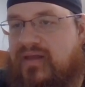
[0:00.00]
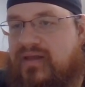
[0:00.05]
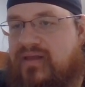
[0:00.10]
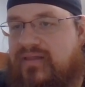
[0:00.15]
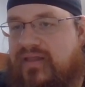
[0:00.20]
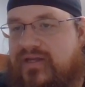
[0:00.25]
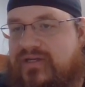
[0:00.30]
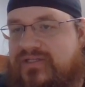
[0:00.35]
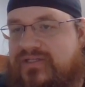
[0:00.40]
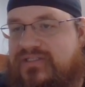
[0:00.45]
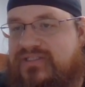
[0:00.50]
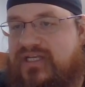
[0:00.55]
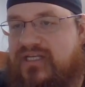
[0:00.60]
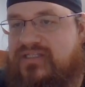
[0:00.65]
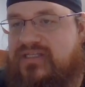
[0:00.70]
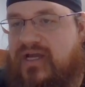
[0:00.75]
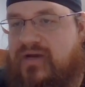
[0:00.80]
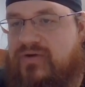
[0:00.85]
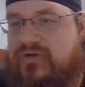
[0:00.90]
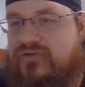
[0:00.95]
That's your six
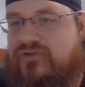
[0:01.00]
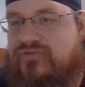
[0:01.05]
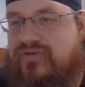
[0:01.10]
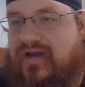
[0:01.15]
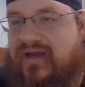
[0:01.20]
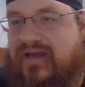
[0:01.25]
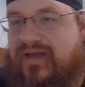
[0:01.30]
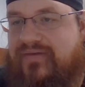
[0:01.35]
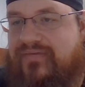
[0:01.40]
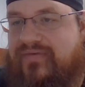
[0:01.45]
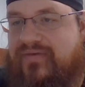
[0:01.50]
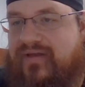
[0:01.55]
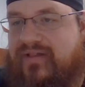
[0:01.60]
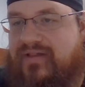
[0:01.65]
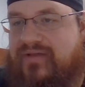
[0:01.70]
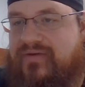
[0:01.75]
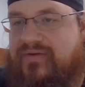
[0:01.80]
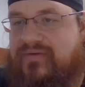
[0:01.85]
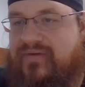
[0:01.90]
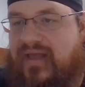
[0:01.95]
hour drive.
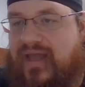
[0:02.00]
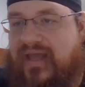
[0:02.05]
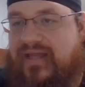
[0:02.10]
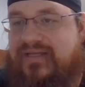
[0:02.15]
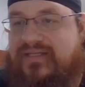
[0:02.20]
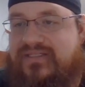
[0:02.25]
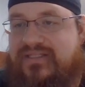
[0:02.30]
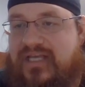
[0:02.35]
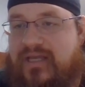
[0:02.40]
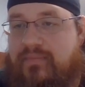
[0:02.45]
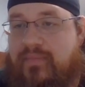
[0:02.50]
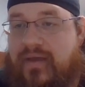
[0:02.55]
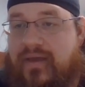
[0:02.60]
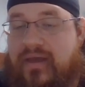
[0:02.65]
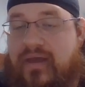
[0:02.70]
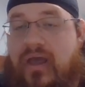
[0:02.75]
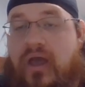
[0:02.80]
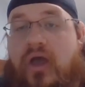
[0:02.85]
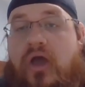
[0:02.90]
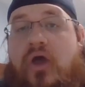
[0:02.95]
Hello, and to see me.
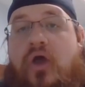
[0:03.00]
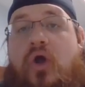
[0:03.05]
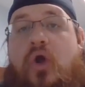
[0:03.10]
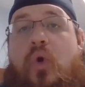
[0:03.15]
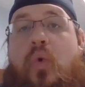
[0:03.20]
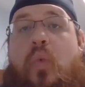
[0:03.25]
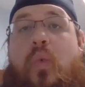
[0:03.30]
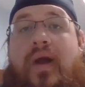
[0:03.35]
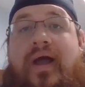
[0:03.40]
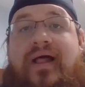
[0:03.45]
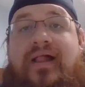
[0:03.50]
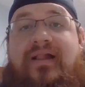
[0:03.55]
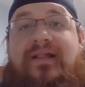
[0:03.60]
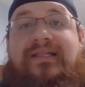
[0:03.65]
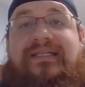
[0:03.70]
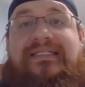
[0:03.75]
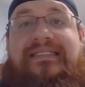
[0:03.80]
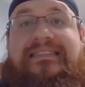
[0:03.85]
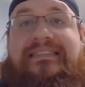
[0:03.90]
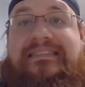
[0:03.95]

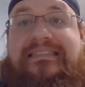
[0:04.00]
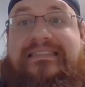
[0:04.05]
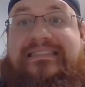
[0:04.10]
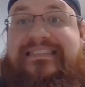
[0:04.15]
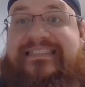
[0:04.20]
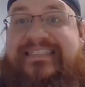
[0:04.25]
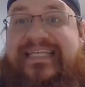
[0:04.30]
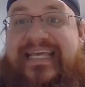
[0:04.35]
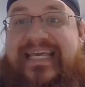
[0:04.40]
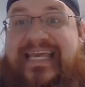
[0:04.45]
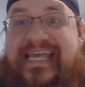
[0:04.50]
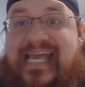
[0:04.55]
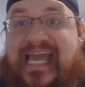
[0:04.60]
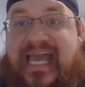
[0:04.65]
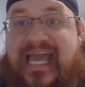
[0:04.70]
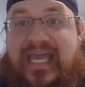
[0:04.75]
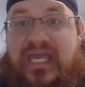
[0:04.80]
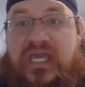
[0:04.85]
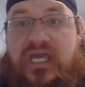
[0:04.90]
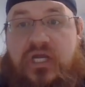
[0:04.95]
Well, see,
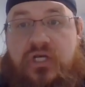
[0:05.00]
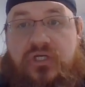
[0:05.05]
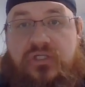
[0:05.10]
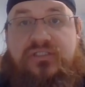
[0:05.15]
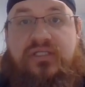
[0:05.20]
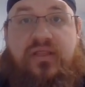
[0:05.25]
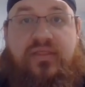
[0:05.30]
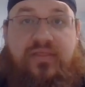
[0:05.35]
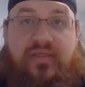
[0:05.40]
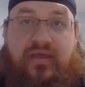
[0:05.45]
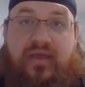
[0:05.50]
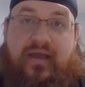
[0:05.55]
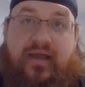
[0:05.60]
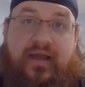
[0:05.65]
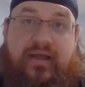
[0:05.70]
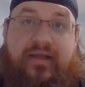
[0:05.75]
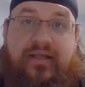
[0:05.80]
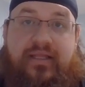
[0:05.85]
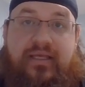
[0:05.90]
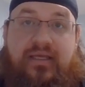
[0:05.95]
here's the thing,
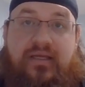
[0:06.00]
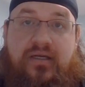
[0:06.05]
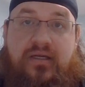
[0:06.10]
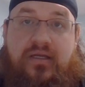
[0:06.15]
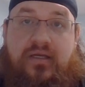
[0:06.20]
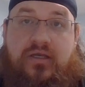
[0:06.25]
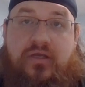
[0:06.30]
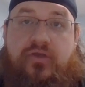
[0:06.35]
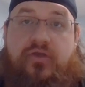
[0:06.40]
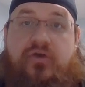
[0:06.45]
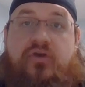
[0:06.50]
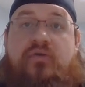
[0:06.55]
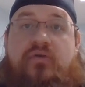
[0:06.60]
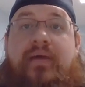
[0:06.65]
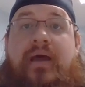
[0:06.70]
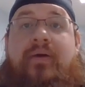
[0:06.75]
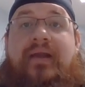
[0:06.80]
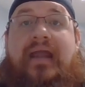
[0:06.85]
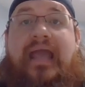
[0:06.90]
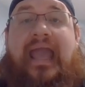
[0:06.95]
Eileen. You're
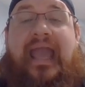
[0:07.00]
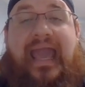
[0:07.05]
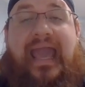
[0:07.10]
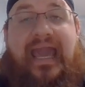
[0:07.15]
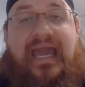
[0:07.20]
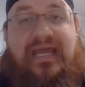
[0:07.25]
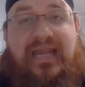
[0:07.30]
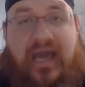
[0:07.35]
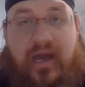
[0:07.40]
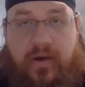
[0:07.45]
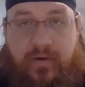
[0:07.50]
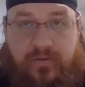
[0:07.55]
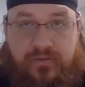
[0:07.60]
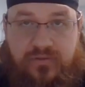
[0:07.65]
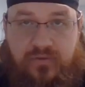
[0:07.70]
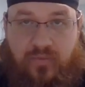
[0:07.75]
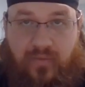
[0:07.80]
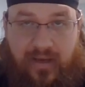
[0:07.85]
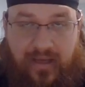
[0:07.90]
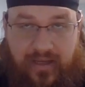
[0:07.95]
about eight hours
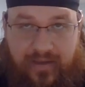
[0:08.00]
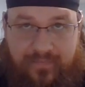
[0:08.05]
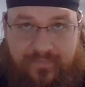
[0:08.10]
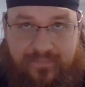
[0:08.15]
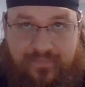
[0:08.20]
away.